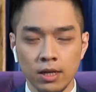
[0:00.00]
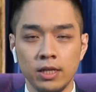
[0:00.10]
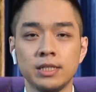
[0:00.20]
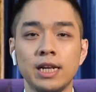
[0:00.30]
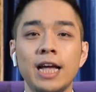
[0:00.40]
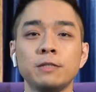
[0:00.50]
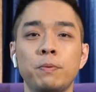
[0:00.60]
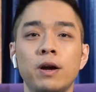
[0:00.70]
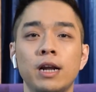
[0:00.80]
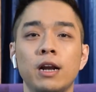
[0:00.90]
This last
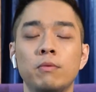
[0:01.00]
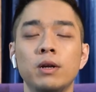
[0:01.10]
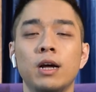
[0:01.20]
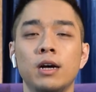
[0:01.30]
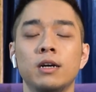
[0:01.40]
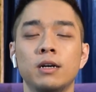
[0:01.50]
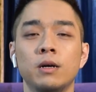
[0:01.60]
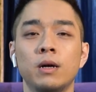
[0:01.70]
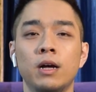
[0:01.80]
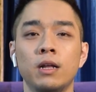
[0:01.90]
part that I want,
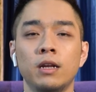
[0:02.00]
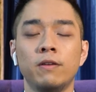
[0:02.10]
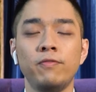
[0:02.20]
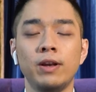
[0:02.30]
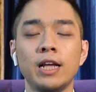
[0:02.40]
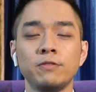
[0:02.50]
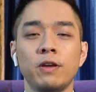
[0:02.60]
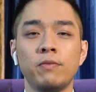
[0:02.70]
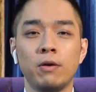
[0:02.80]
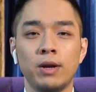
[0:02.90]
the last
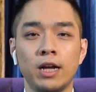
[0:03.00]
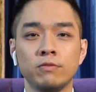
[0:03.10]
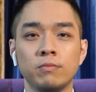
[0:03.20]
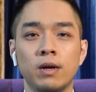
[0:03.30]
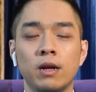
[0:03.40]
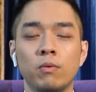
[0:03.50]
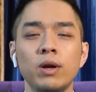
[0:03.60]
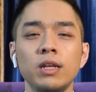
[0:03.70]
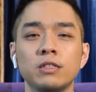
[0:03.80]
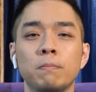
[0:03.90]
favor I want to ask from Nana,
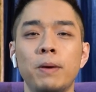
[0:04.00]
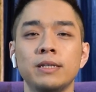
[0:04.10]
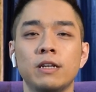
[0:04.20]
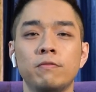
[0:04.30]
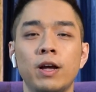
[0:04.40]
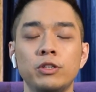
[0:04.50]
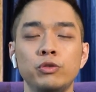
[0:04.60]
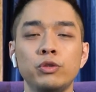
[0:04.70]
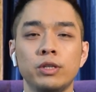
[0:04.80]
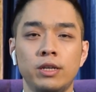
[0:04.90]
what is the best advice
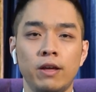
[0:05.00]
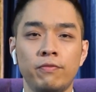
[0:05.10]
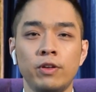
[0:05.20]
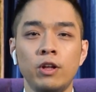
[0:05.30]
you could give